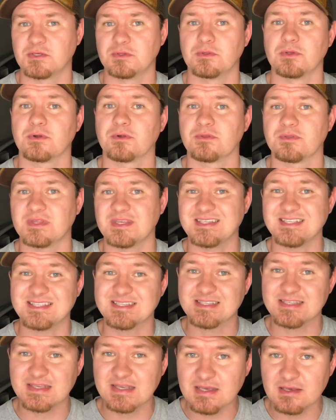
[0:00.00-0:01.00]
to learn the
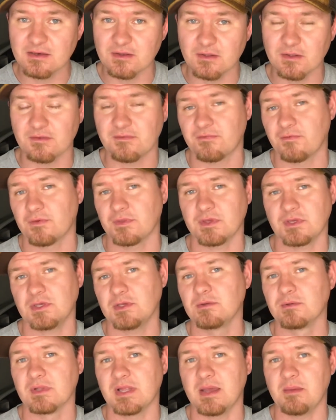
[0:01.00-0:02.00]
skill for the
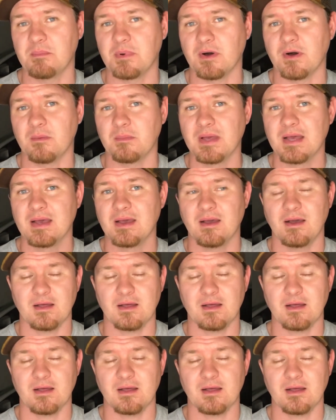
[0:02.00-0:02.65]
Hue light bulb,